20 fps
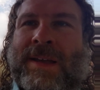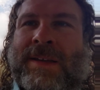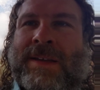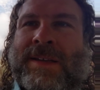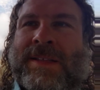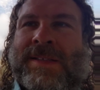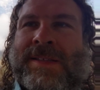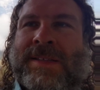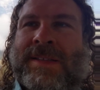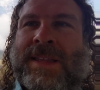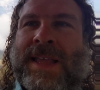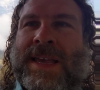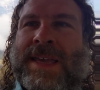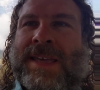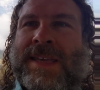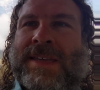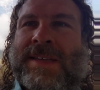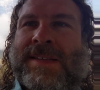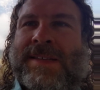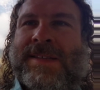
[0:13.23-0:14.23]
it's
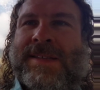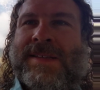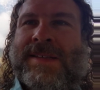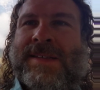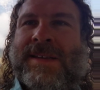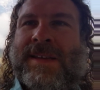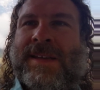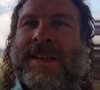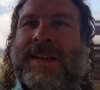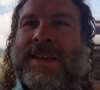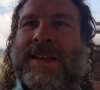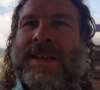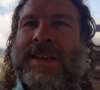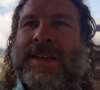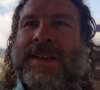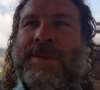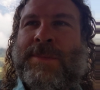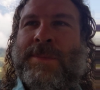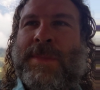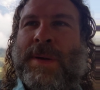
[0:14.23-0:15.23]
like it
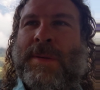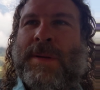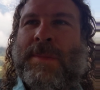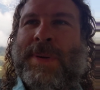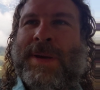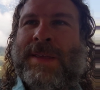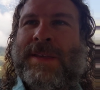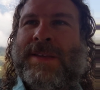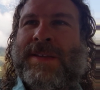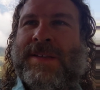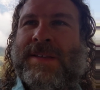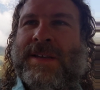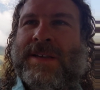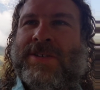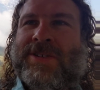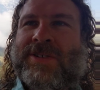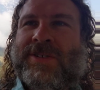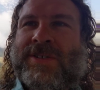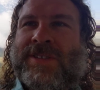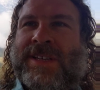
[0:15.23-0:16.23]
in a
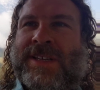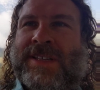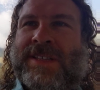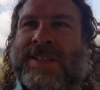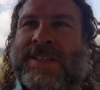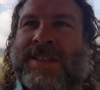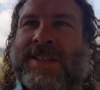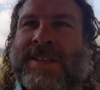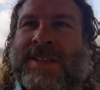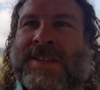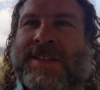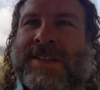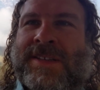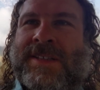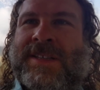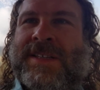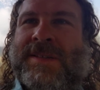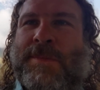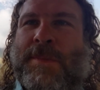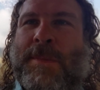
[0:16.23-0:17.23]
paleontological sense. So
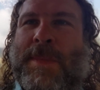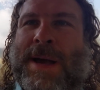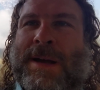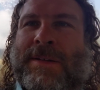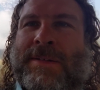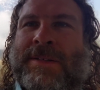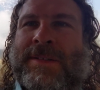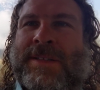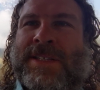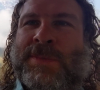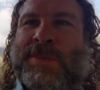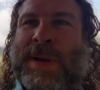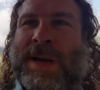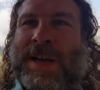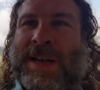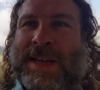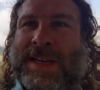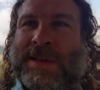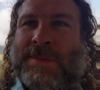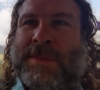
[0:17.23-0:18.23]
these mountains
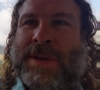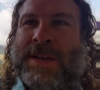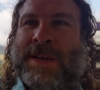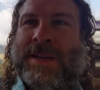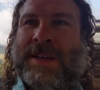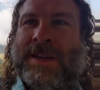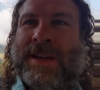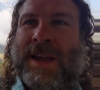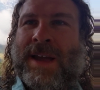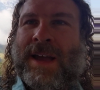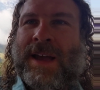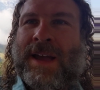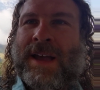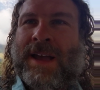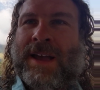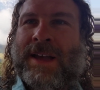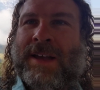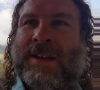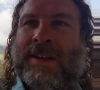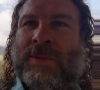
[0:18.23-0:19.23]
behind me,
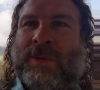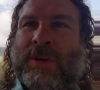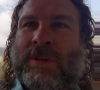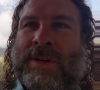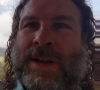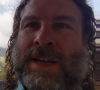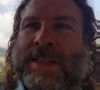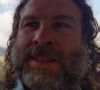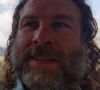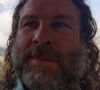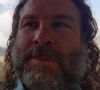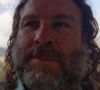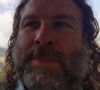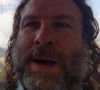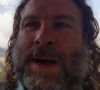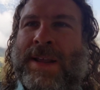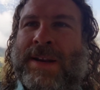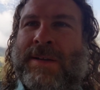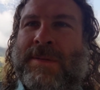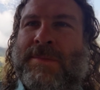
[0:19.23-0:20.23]
we're at the
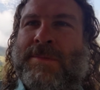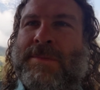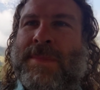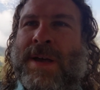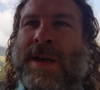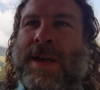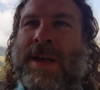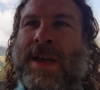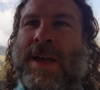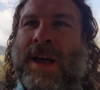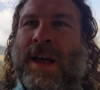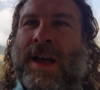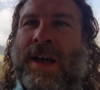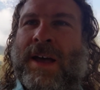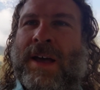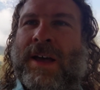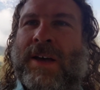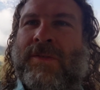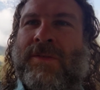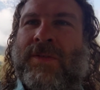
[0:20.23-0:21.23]
bottom
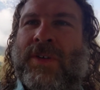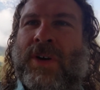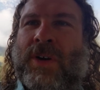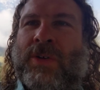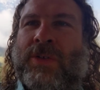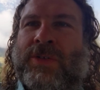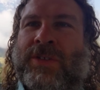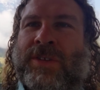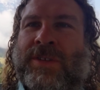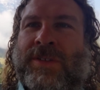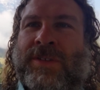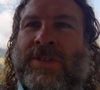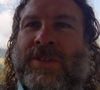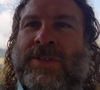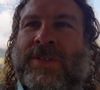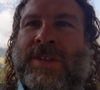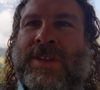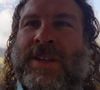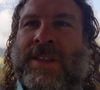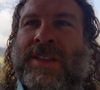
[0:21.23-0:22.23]
of
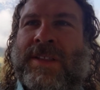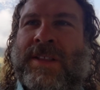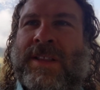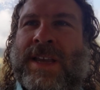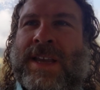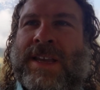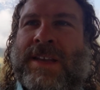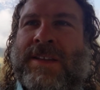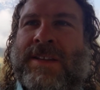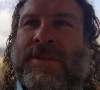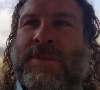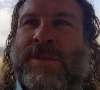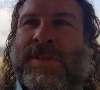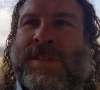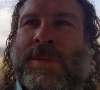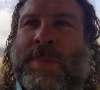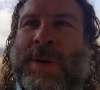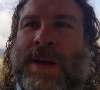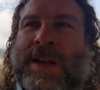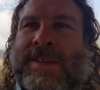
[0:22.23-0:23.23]
oceans. The land that was
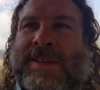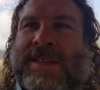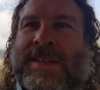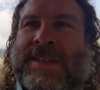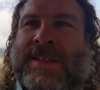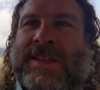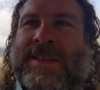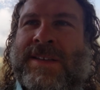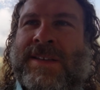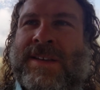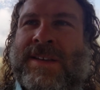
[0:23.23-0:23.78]
deposited,